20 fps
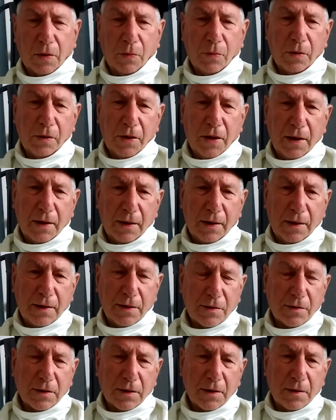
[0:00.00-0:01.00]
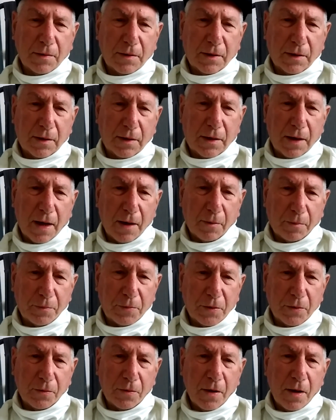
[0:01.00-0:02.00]
will easily help
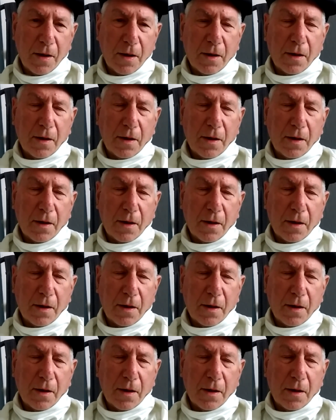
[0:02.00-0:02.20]
you